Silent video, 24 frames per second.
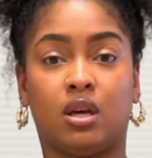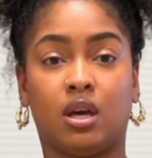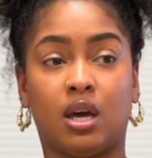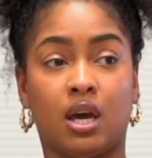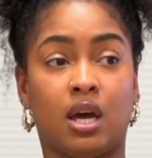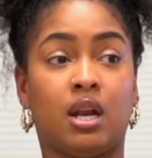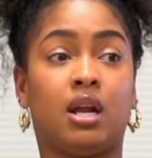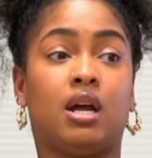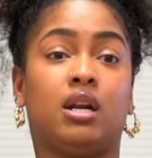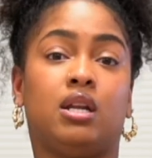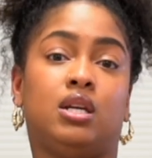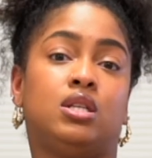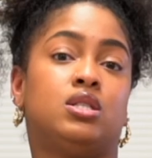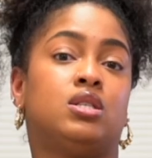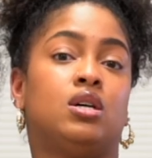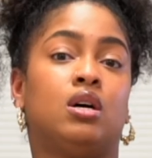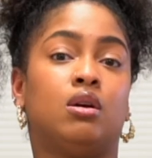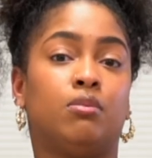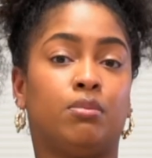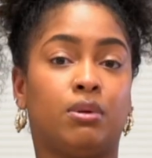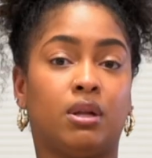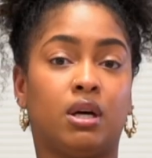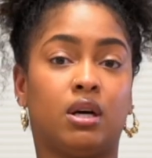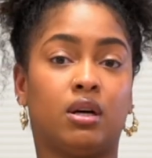and I need to
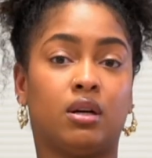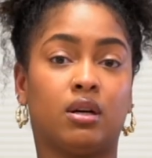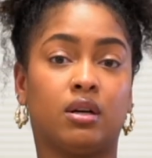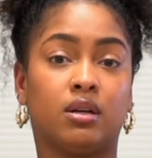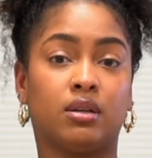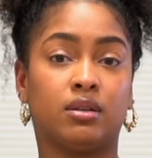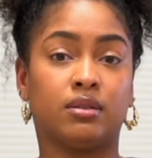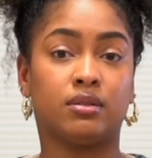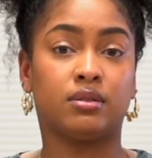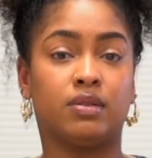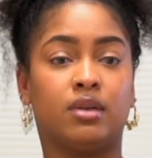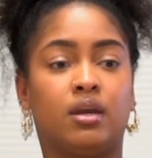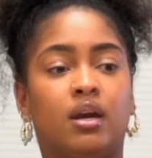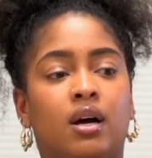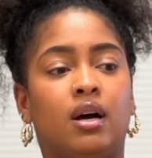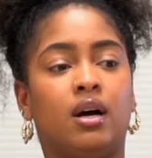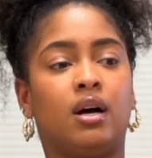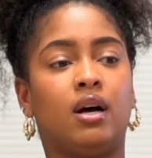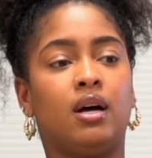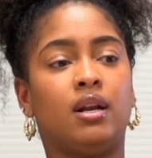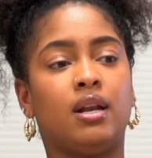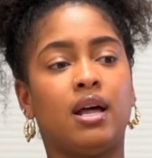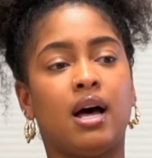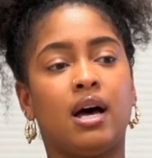unplug.
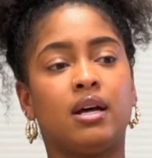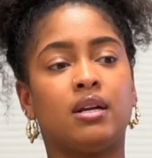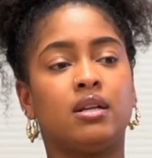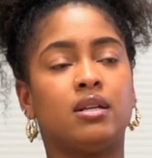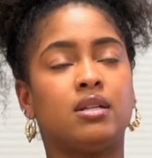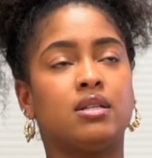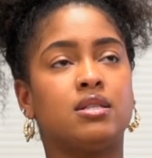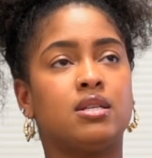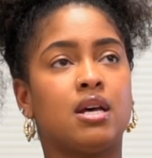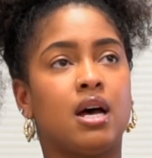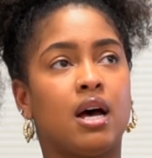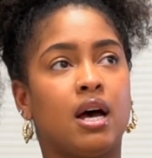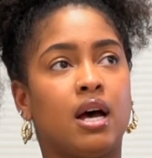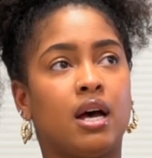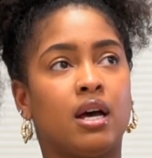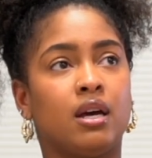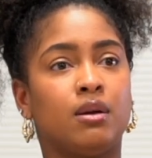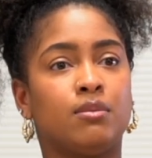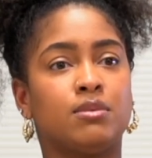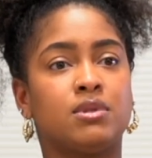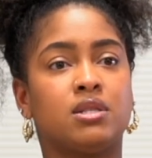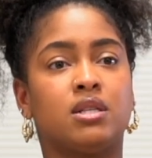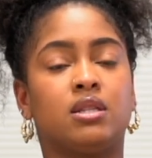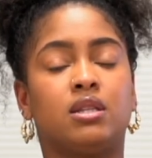A lot of the
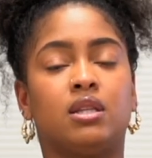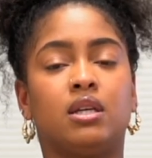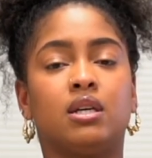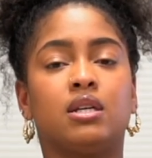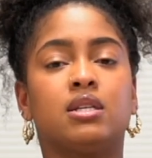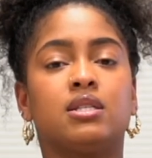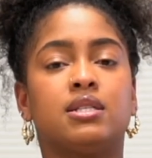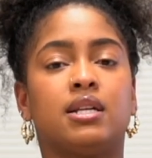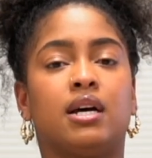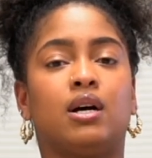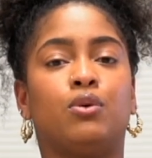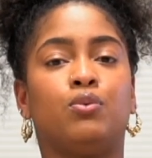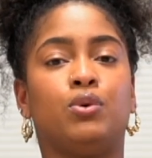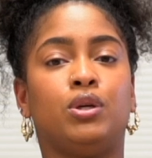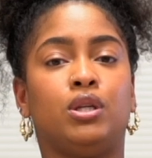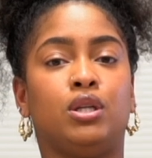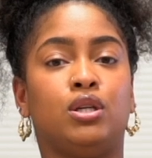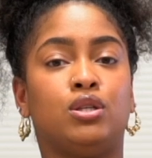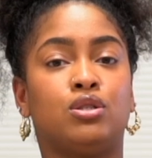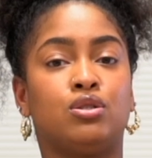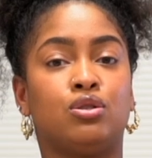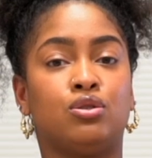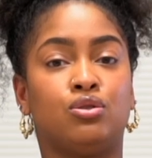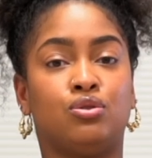times, the things that we
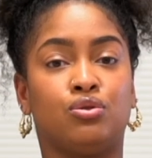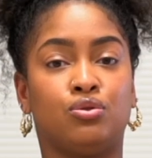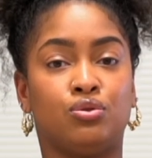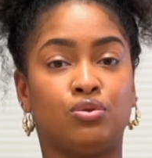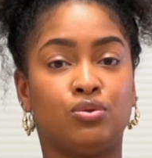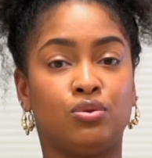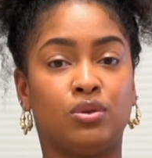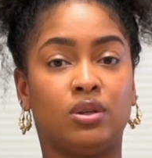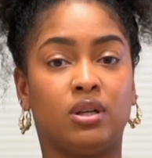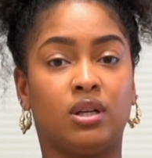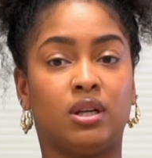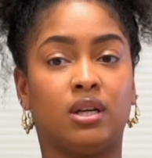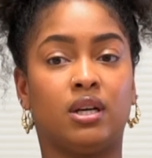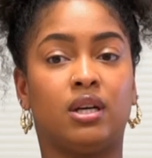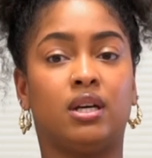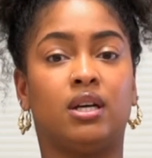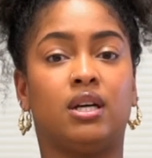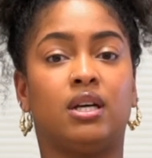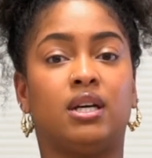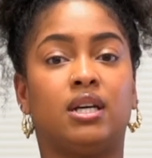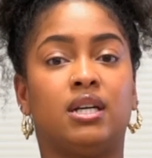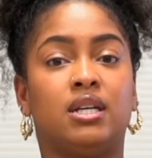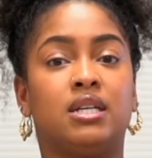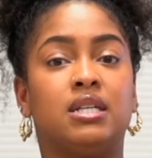need to do
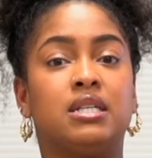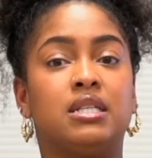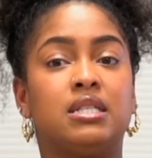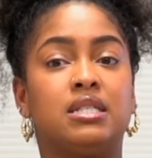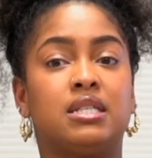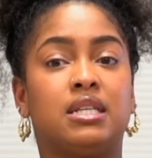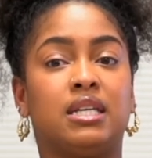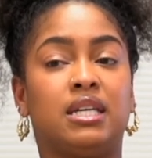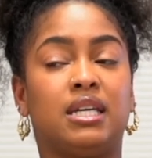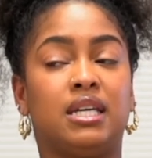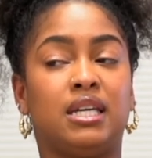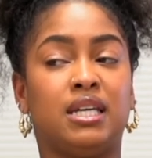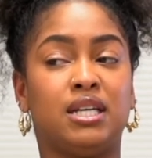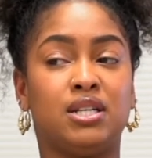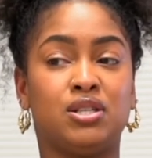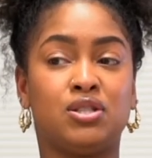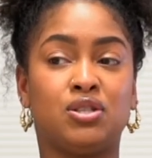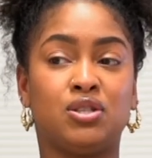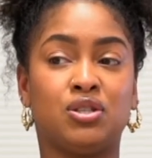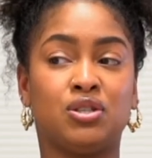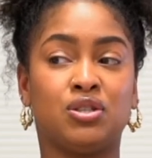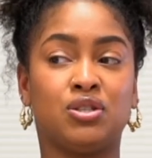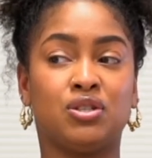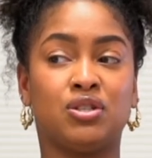is
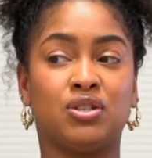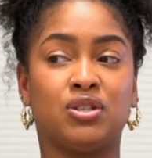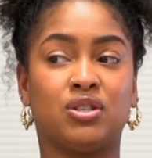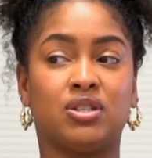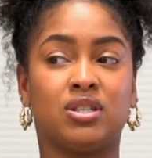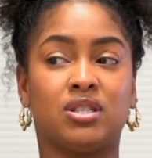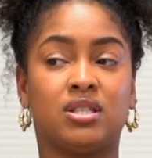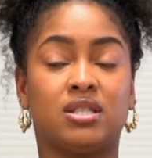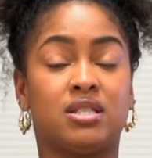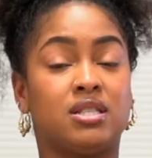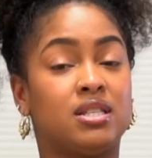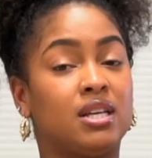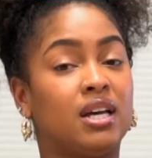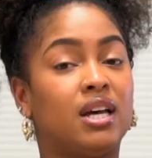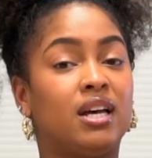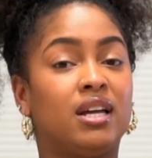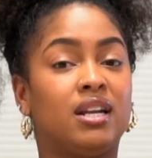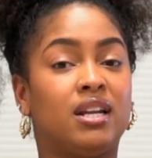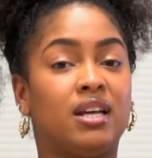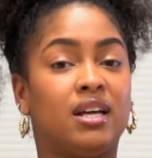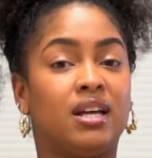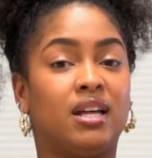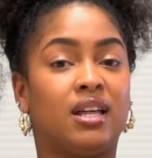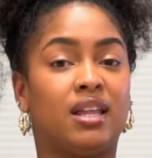easier
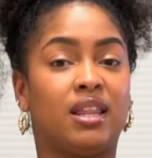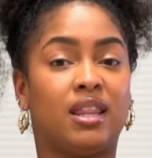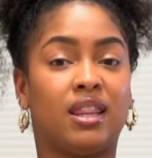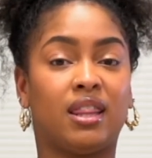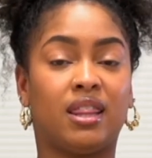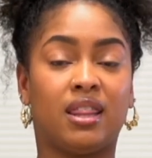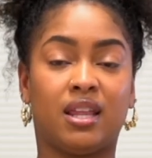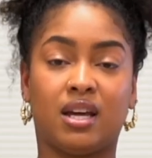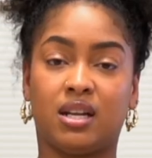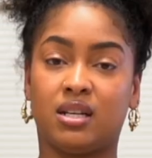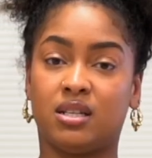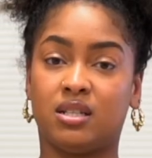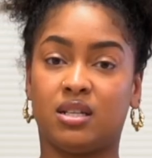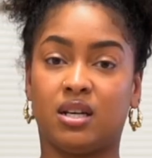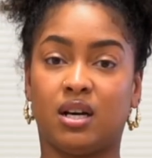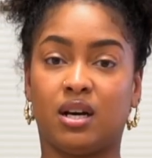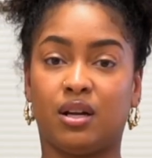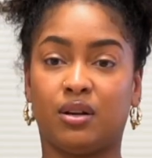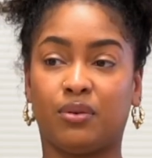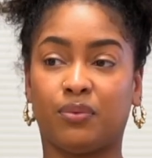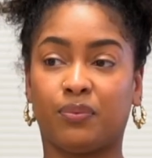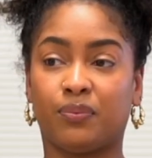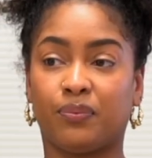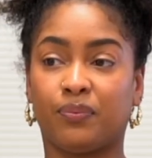said than
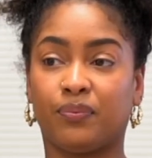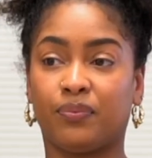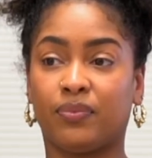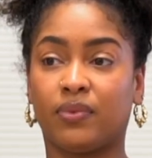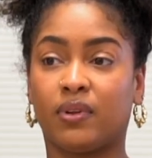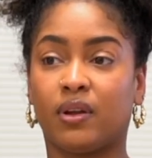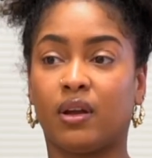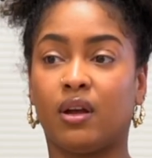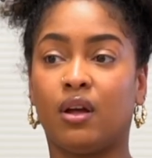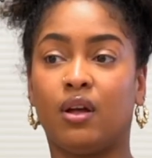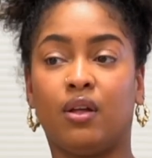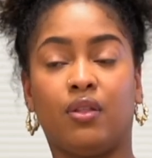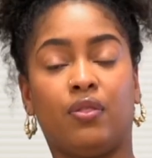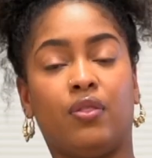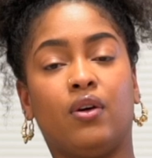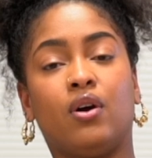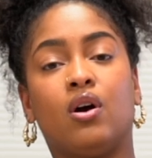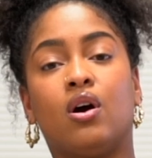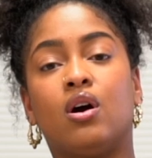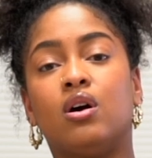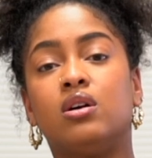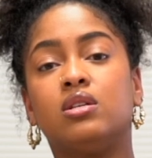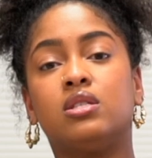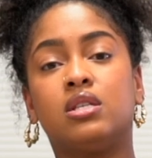done. There
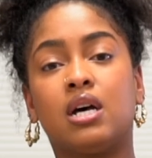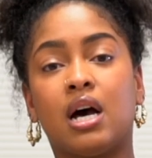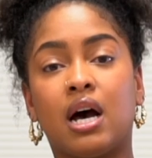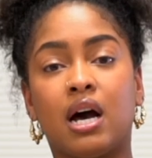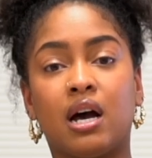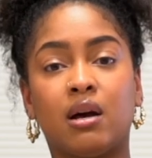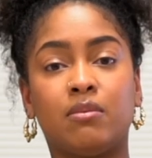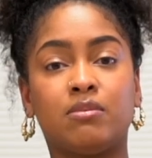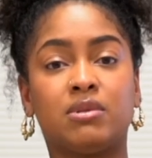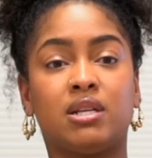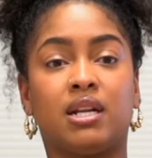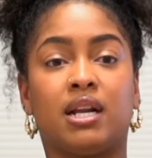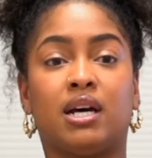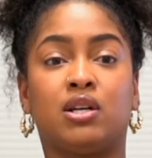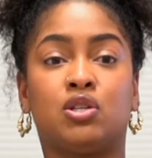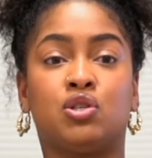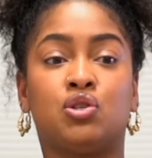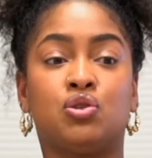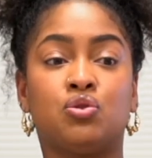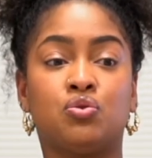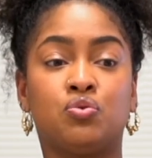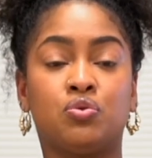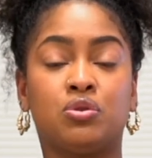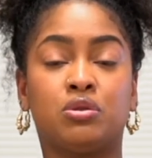are times that I
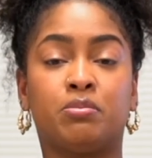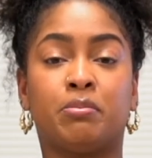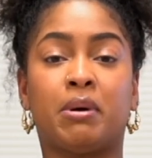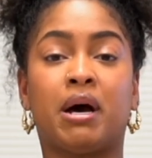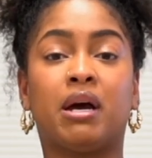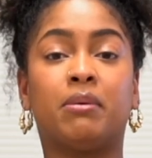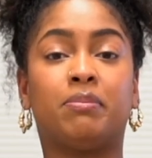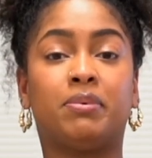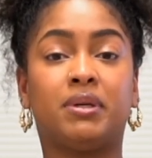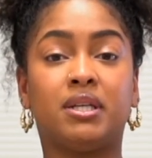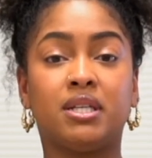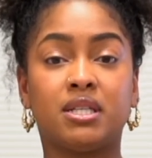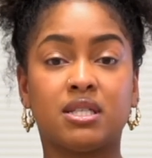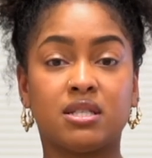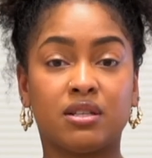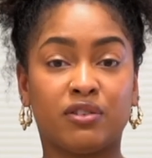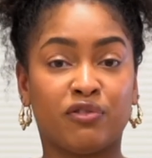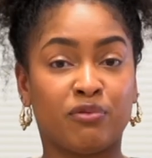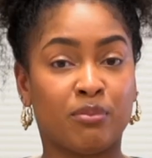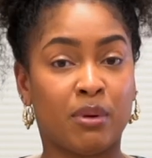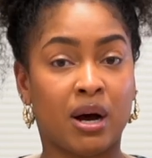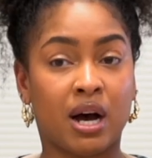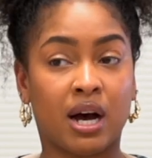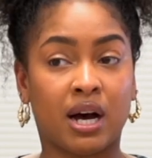choose my peace
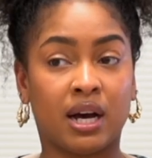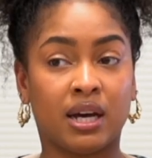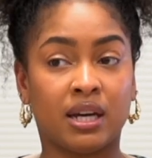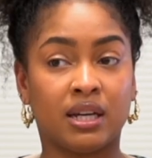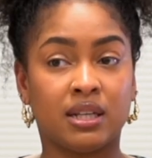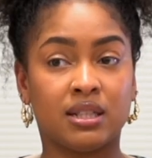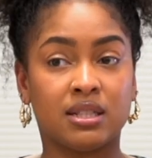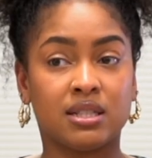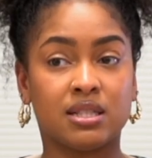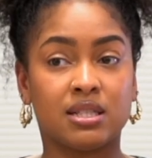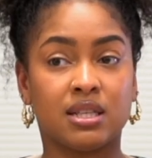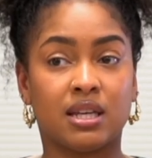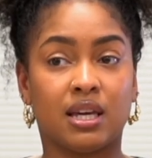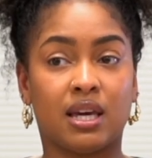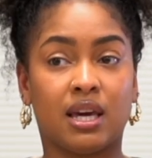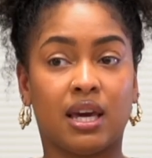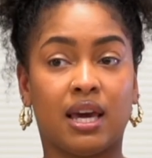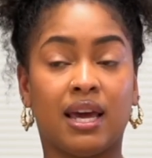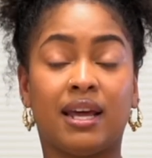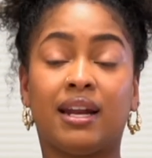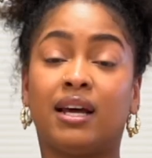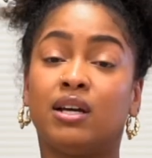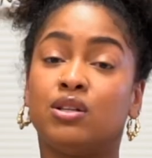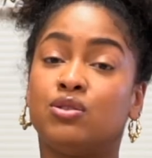of mind
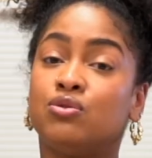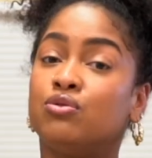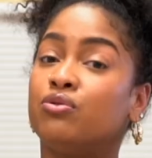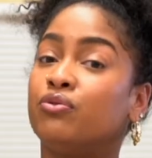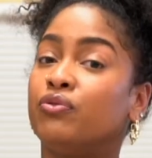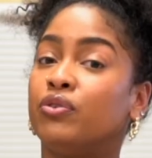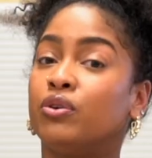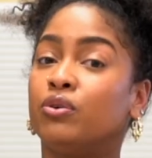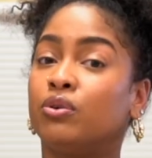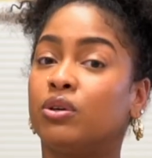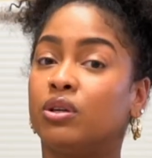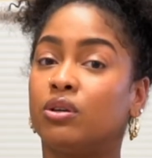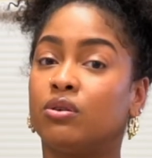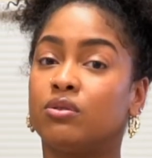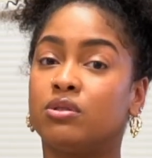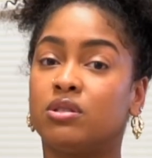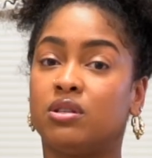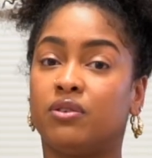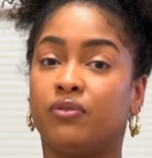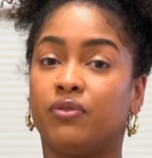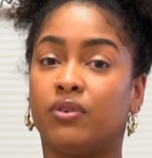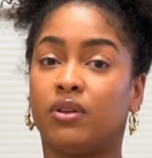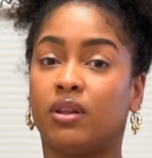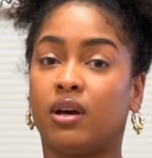and I do feel
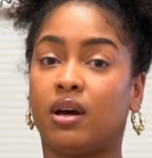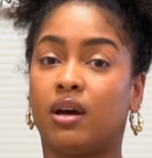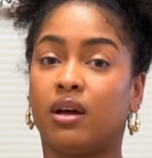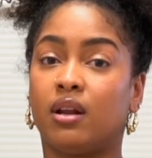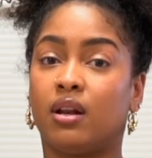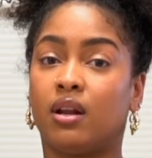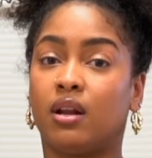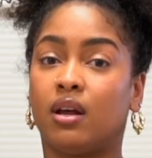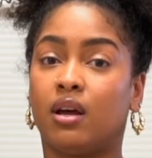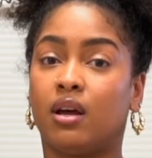guilty for that.